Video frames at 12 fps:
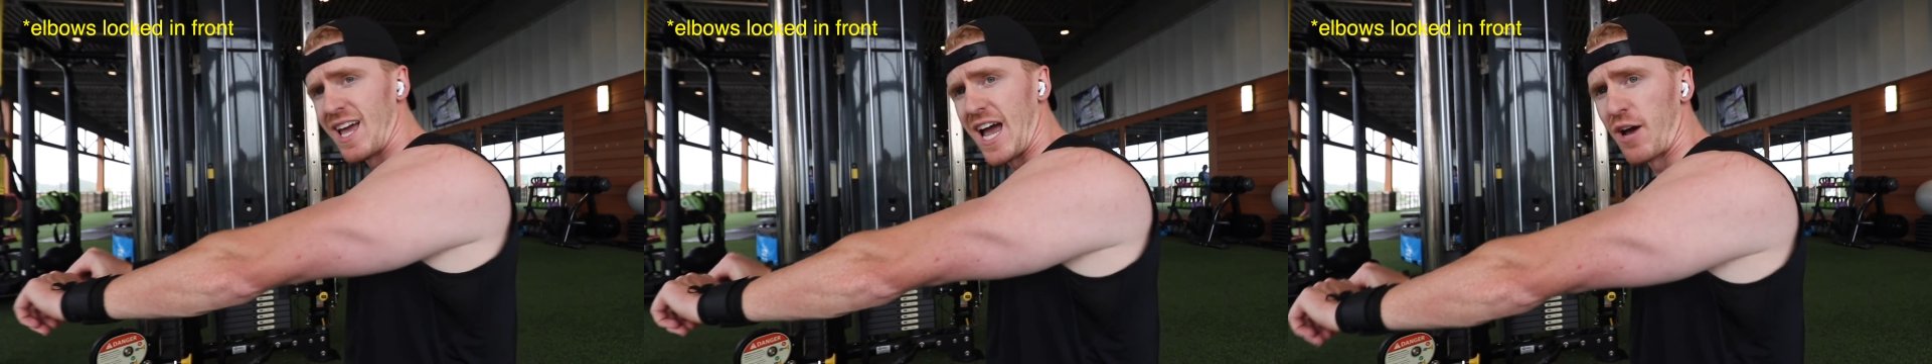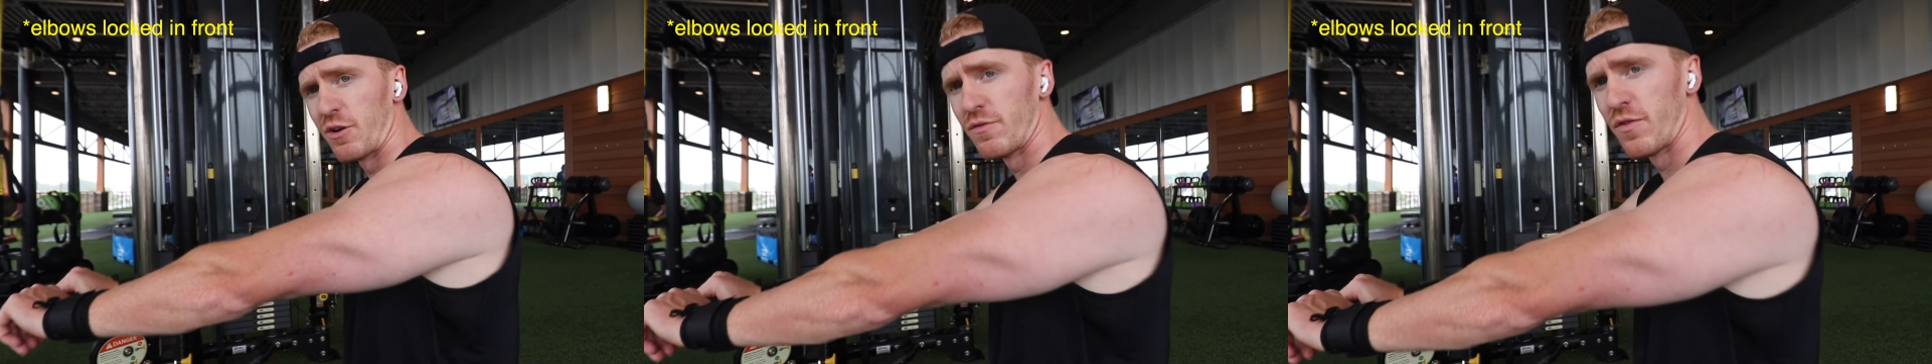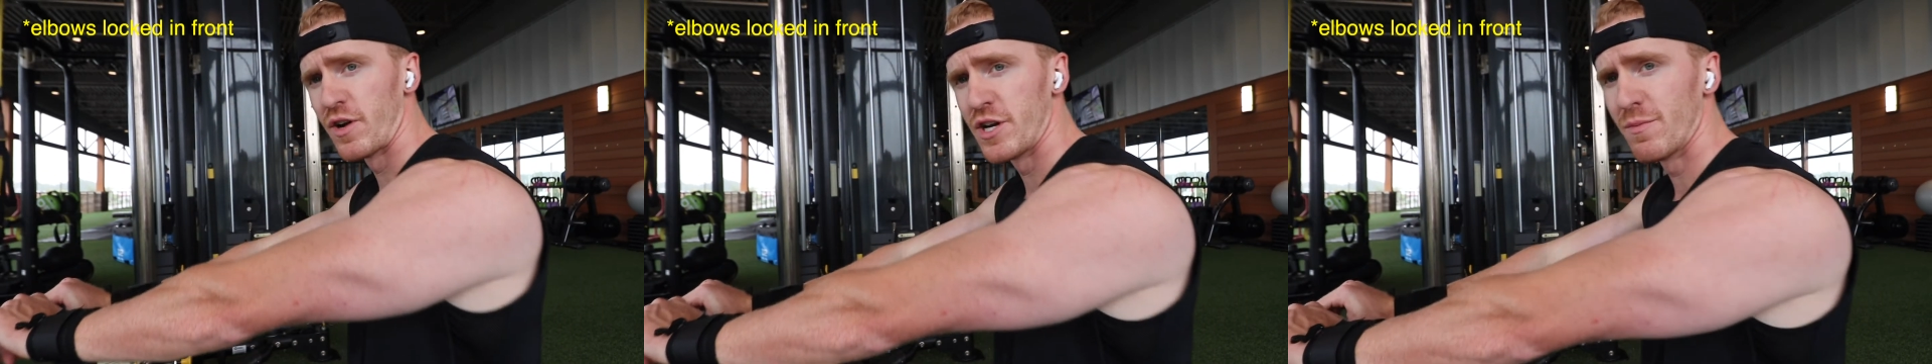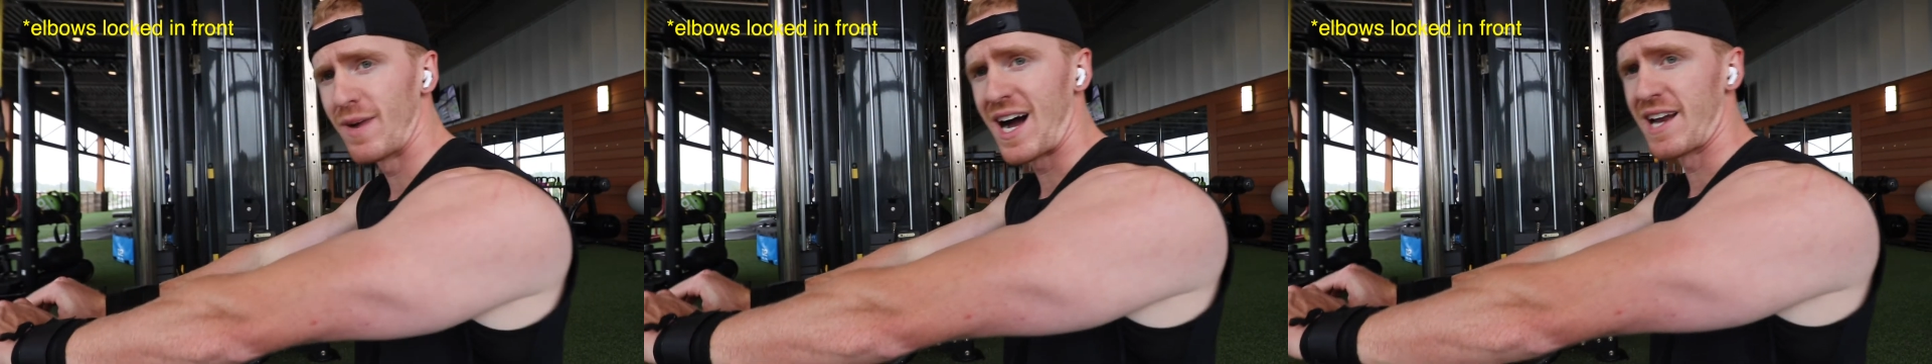out in front of
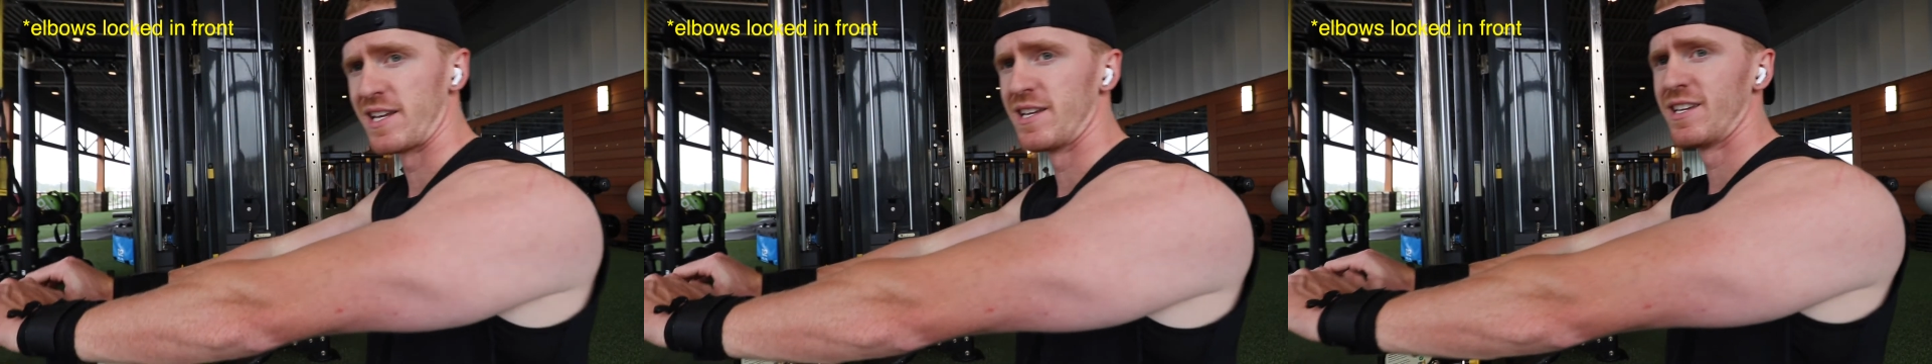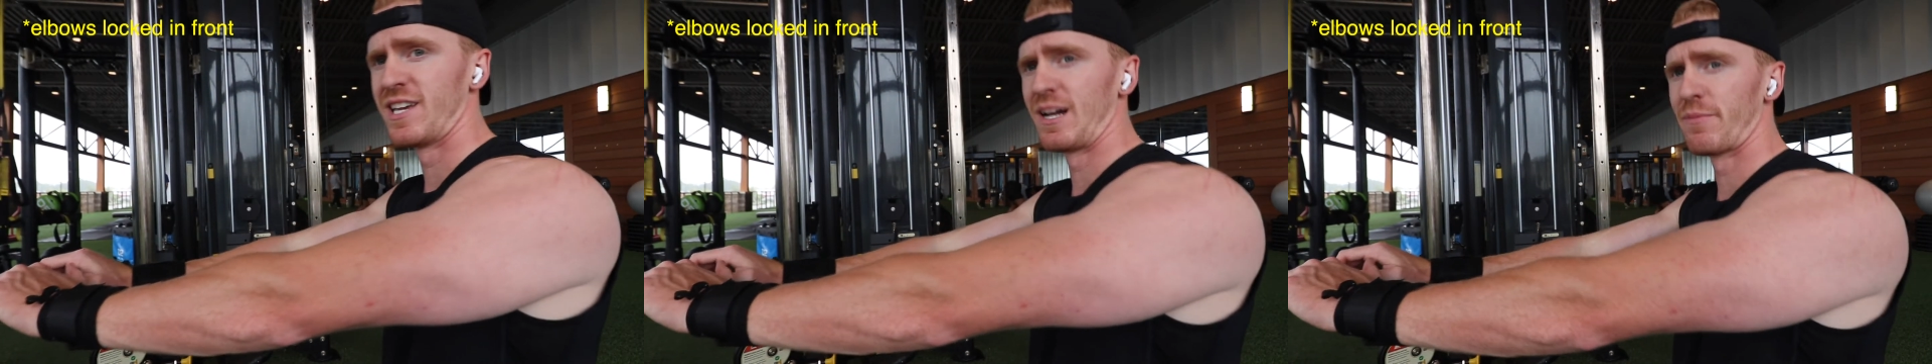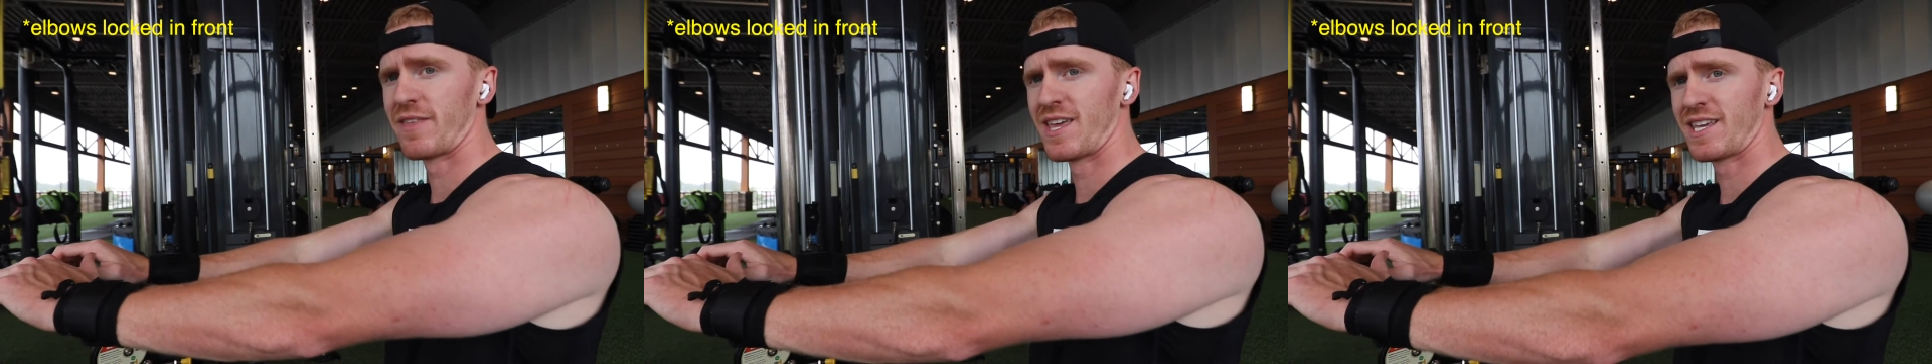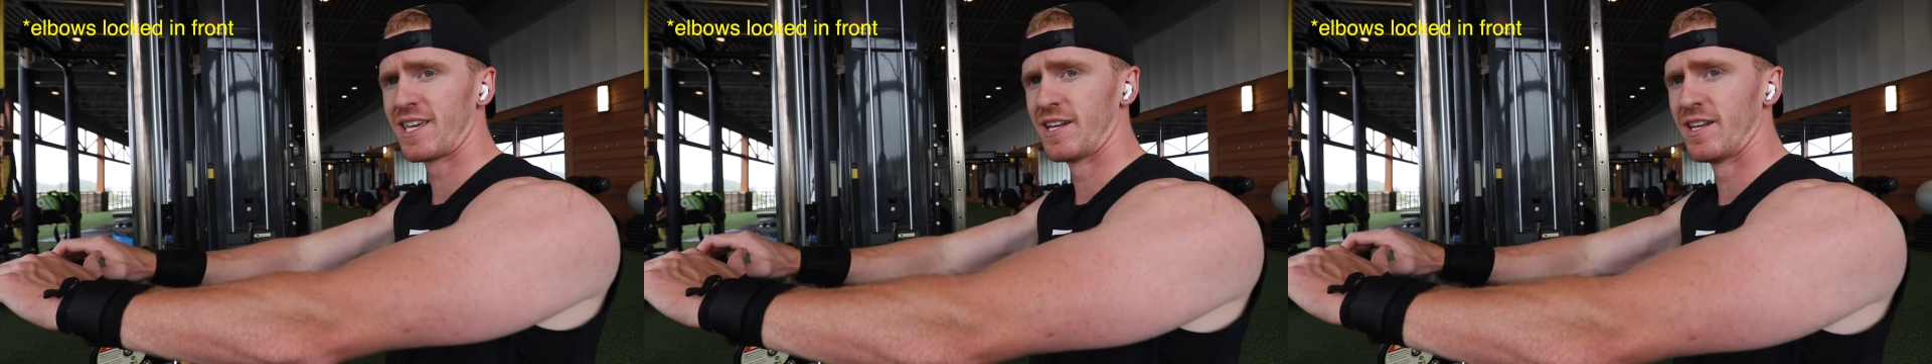your body, and I'm
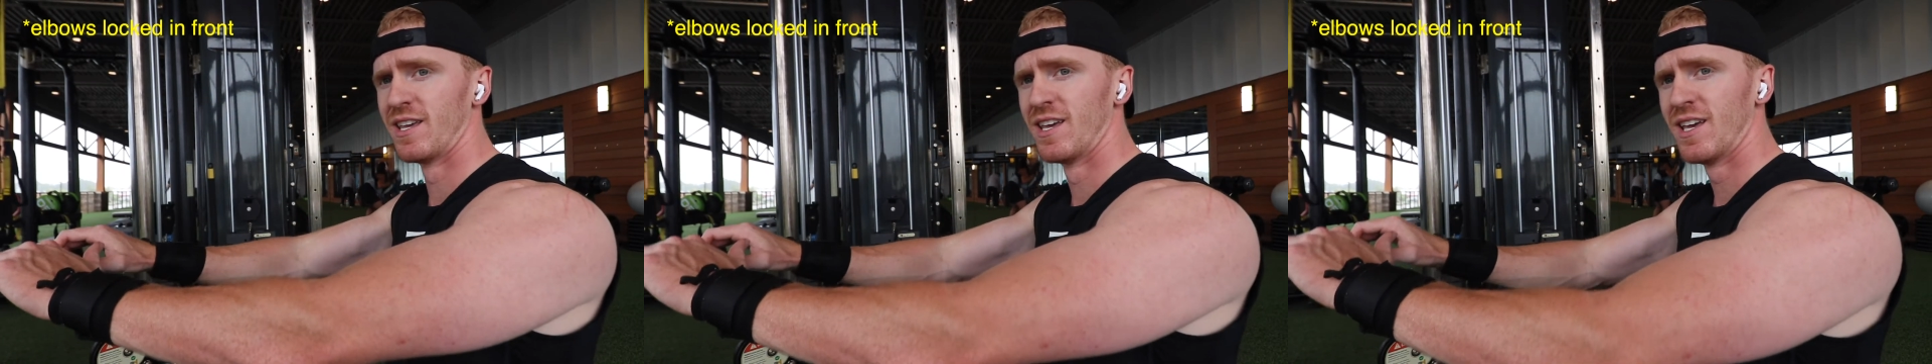thinking